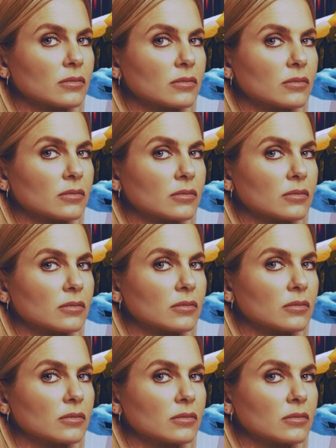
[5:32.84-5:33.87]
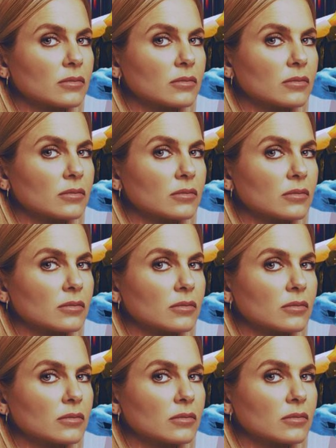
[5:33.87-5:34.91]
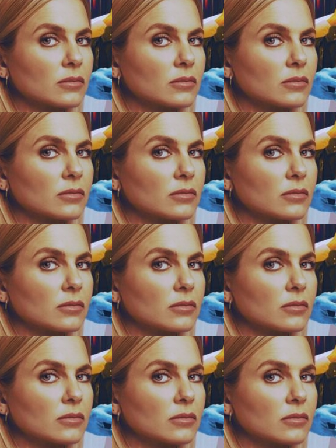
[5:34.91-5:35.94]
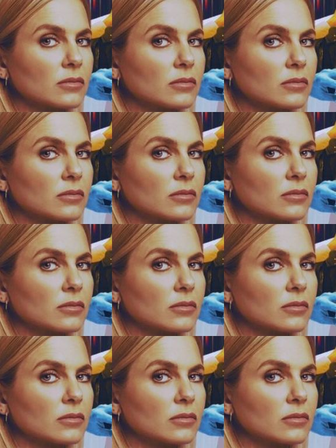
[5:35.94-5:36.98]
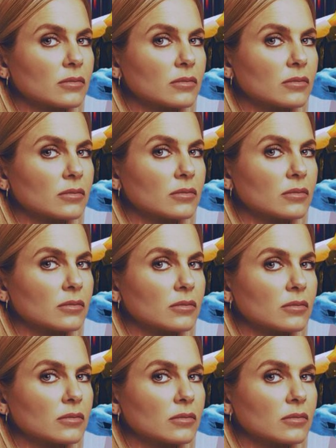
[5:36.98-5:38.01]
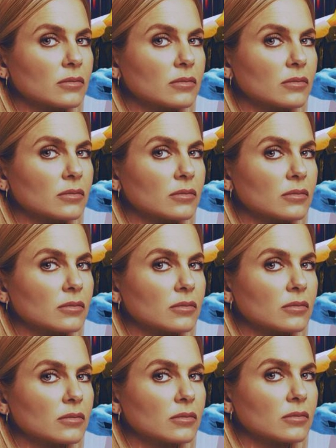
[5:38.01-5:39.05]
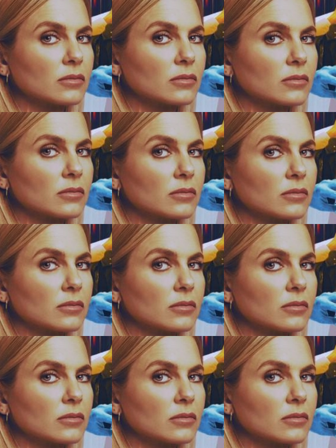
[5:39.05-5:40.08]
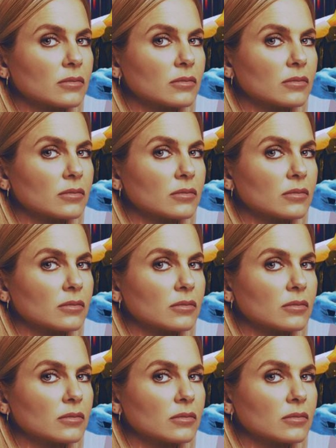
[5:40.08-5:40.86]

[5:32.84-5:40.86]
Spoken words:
[no speech]